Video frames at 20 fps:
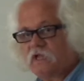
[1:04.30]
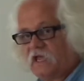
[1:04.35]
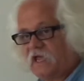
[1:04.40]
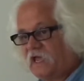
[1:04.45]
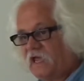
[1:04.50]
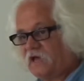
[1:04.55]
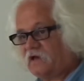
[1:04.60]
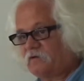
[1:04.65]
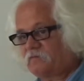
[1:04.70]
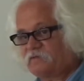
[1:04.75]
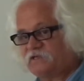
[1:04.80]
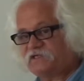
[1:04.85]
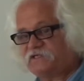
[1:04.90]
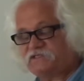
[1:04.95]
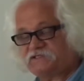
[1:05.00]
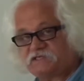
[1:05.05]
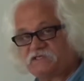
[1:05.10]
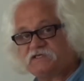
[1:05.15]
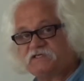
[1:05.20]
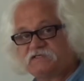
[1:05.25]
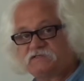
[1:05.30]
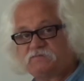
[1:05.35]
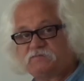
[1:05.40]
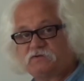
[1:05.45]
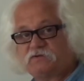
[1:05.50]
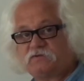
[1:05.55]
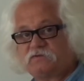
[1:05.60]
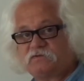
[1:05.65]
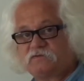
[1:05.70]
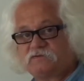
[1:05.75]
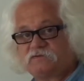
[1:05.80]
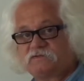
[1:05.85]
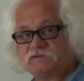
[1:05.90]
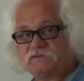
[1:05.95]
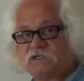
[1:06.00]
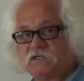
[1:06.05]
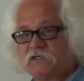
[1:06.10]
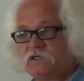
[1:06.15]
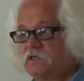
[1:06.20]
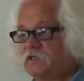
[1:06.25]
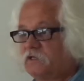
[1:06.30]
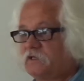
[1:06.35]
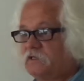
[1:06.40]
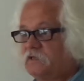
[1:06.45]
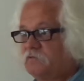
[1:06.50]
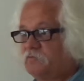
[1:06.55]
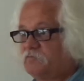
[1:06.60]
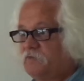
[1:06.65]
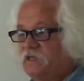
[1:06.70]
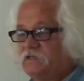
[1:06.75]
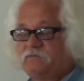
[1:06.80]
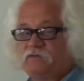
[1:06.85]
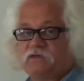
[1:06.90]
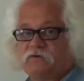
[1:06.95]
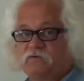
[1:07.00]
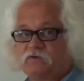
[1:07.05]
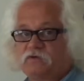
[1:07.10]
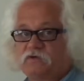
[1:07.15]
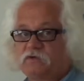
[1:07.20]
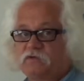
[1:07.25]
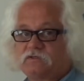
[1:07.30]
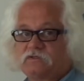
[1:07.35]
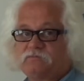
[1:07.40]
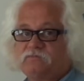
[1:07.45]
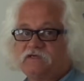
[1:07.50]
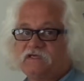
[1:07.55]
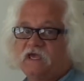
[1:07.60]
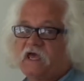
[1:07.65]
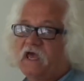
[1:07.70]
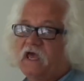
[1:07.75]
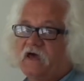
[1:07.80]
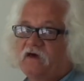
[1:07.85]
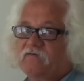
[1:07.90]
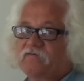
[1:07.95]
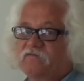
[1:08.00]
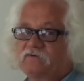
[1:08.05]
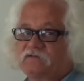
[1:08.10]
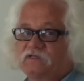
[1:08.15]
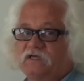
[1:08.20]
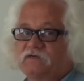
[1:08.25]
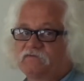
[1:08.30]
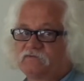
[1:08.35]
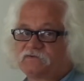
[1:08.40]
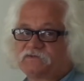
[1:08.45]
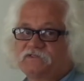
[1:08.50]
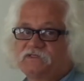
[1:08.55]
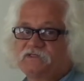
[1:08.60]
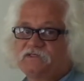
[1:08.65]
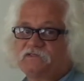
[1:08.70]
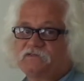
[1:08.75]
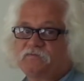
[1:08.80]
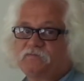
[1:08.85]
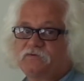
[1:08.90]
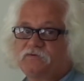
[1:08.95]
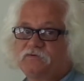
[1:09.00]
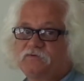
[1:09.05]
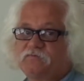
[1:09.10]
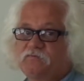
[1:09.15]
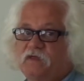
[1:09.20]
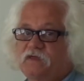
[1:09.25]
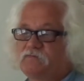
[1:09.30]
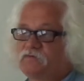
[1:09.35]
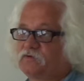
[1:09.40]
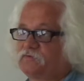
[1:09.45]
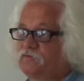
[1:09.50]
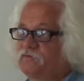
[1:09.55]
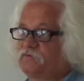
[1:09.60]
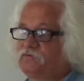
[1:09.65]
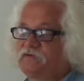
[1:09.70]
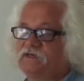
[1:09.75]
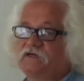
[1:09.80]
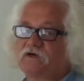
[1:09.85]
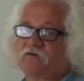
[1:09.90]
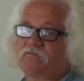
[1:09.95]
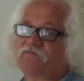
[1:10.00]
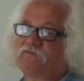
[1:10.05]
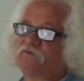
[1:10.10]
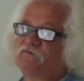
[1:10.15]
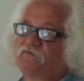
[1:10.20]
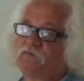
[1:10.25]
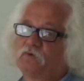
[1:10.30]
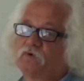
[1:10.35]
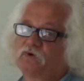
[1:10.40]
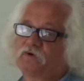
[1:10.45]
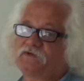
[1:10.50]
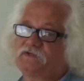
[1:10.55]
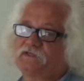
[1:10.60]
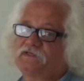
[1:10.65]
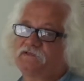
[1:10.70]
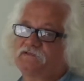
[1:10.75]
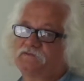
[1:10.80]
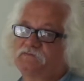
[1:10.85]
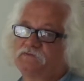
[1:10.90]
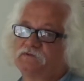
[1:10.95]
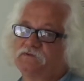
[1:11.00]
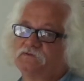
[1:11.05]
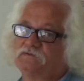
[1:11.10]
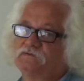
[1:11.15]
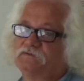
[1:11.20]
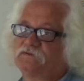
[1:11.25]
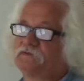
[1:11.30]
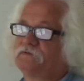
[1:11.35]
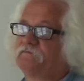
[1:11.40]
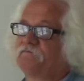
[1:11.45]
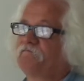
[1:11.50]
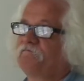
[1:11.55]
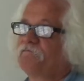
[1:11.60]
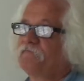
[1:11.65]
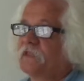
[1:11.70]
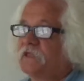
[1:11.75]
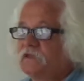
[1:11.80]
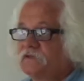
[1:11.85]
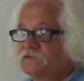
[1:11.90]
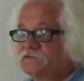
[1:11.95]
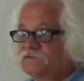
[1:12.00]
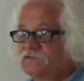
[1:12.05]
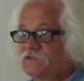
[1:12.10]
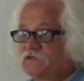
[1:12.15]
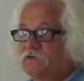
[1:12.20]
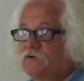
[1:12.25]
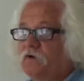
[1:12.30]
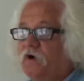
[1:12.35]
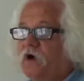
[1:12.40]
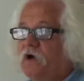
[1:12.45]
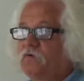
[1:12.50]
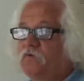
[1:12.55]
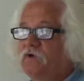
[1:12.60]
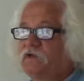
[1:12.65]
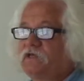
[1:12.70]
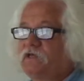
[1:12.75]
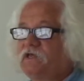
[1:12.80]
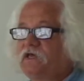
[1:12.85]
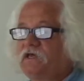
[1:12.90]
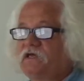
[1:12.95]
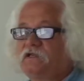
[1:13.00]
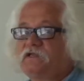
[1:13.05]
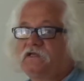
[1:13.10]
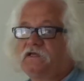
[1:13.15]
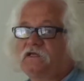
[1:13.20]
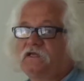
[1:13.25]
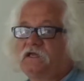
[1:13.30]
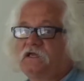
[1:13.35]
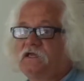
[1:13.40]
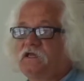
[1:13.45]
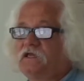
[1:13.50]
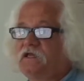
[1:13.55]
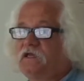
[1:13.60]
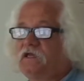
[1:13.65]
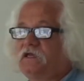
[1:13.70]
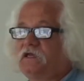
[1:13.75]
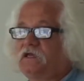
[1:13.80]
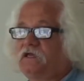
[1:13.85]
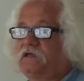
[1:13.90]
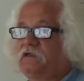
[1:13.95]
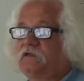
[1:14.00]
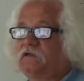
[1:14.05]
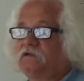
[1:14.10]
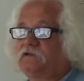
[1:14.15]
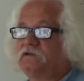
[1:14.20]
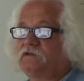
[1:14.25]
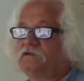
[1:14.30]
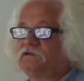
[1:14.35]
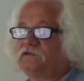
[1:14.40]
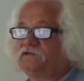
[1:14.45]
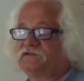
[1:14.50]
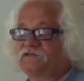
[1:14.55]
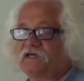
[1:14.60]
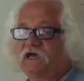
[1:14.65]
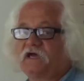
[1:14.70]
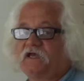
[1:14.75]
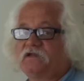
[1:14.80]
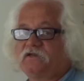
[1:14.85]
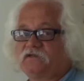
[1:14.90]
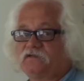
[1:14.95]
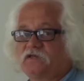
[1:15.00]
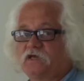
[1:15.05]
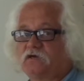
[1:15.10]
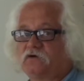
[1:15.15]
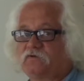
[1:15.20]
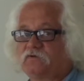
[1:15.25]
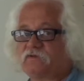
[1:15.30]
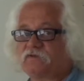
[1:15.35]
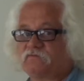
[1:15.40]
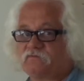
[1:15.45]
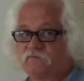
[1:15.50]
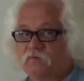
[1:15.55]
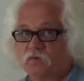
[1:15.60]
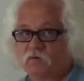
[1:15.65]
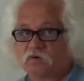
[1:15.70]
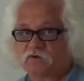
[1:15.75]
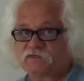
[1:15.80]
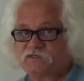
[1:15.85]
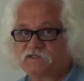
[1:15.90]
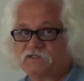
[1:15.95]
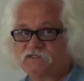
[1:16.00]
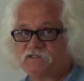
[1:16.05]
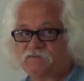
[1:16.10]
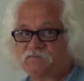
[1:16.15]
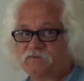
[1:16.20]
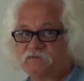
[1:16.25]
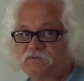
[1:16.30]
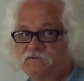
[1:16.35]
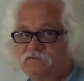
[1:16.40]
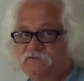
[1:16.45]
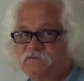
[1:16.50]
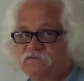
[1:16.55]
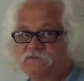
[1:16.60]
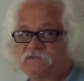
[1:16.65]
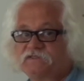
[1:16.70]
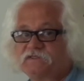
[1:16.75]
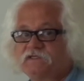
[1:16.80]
how many teaspoons. Maybe it would only be half a level teaspoon, maybe it would be up to 4 teaspoons. So I went ahead and decided to go with 4 teaspoons